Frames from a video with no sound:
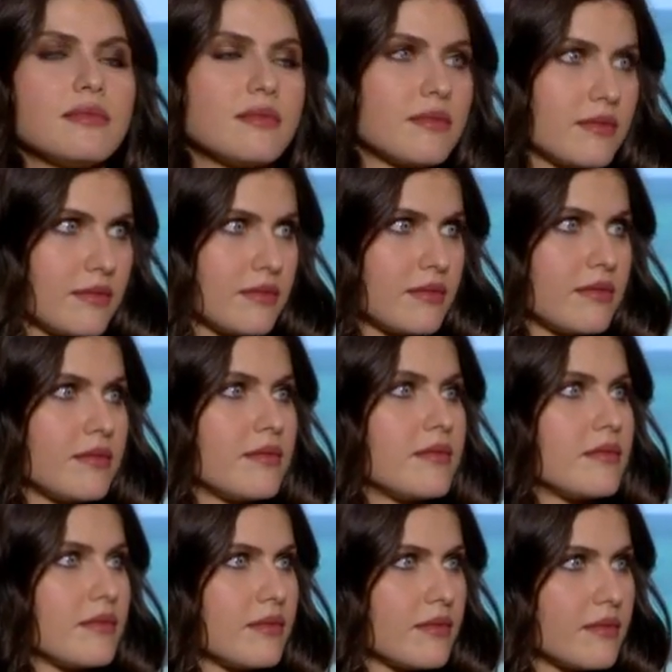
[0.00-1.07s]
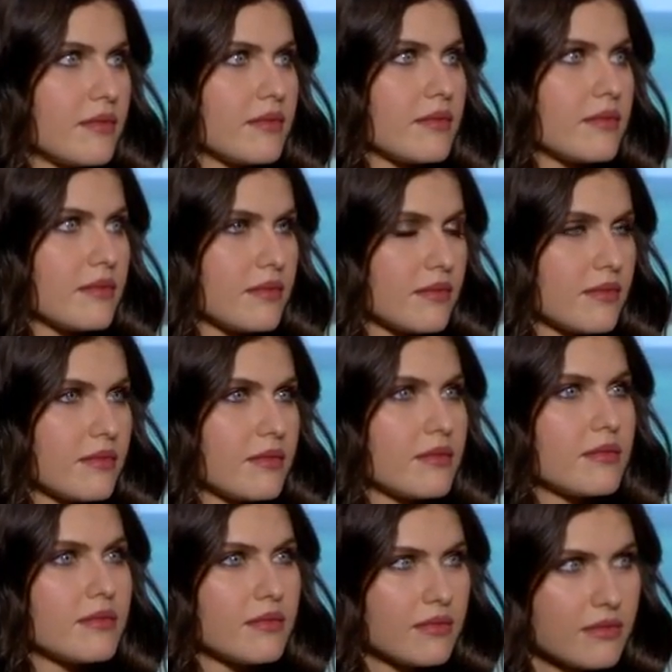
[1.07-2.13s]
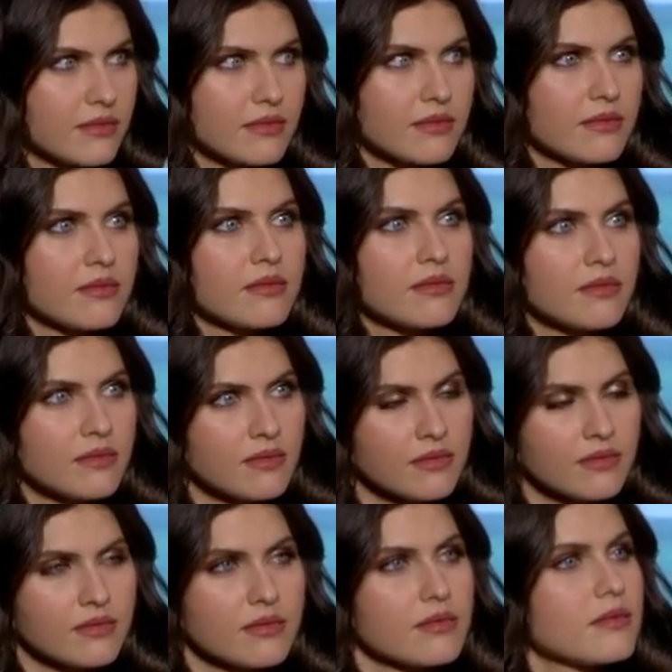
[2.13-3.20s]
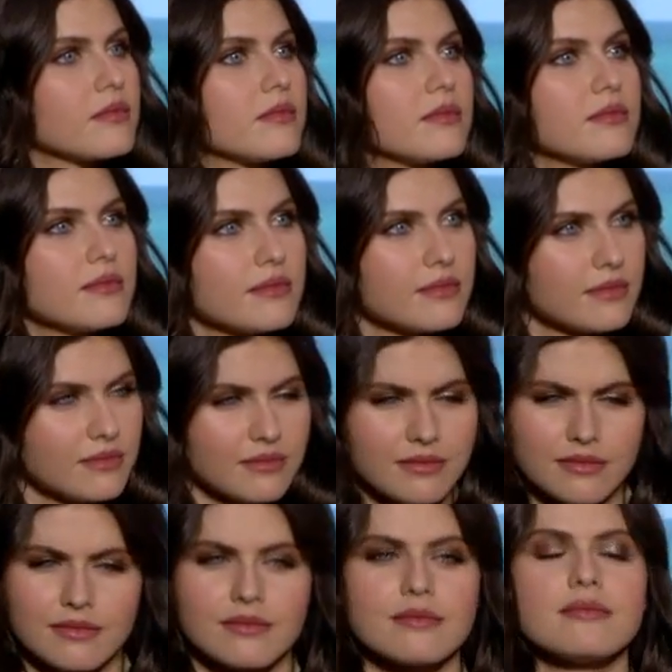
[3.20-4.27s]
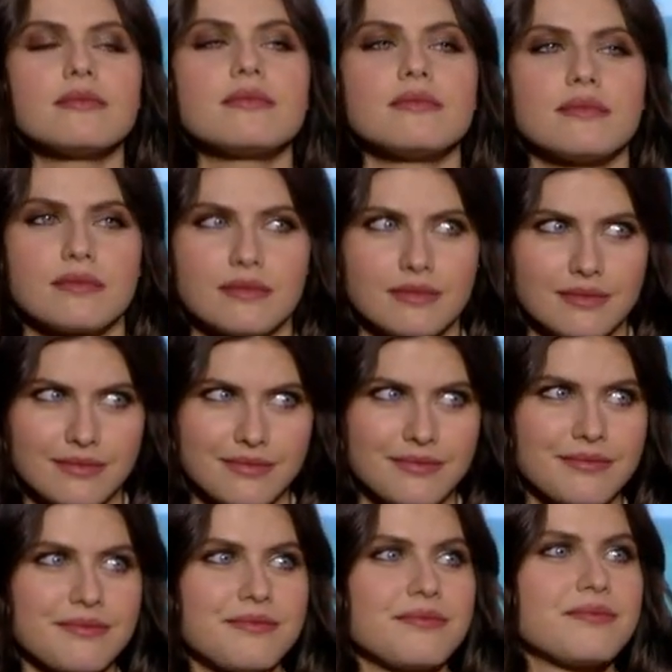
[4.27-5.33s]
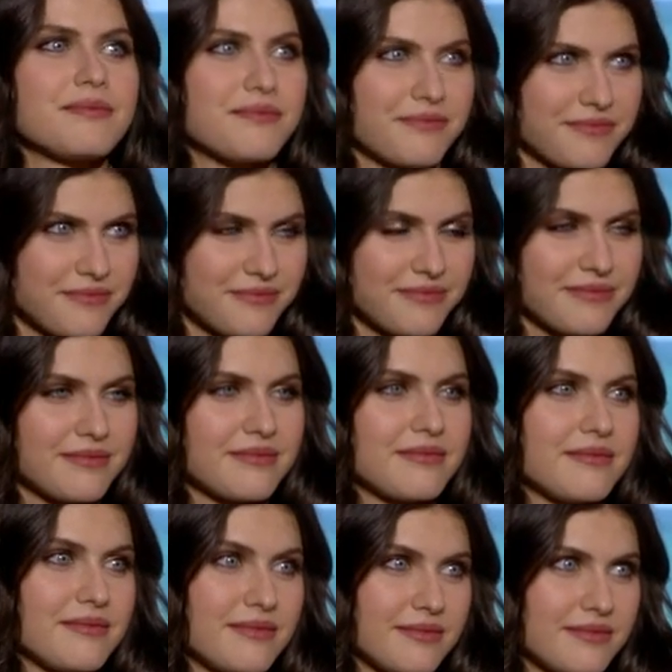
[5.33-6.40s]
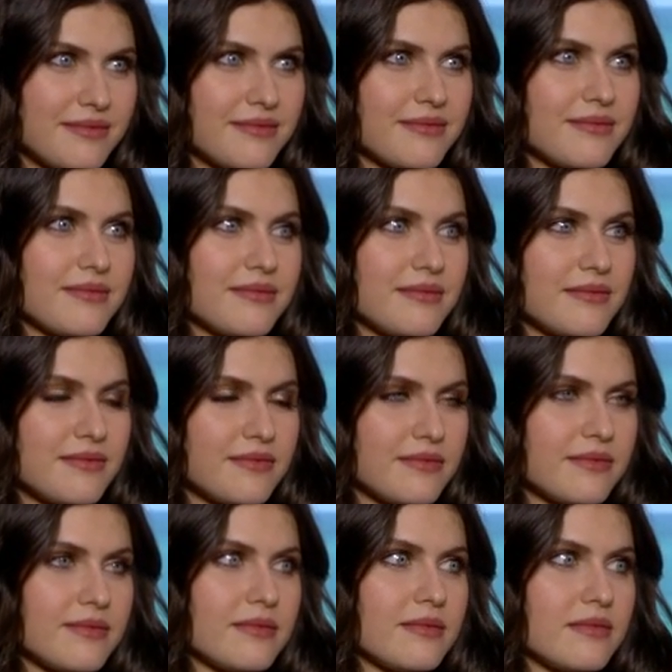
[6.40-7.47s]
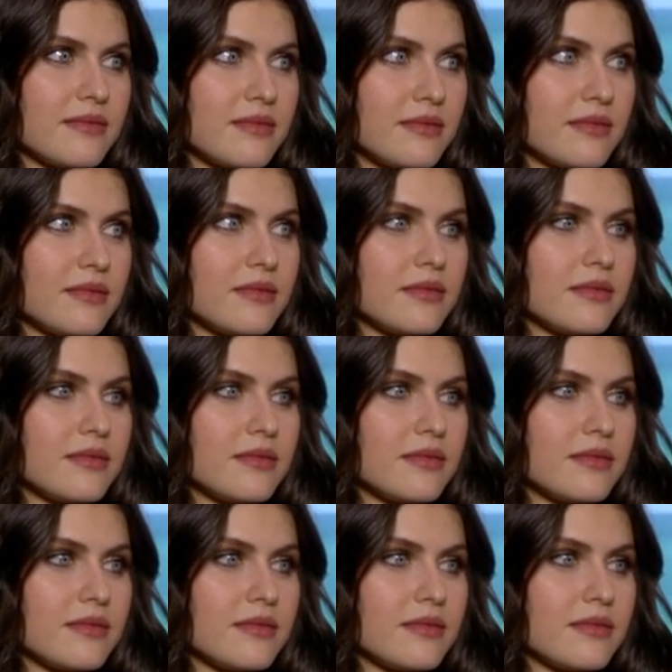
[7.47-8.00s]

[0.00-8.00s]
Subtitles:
(silent)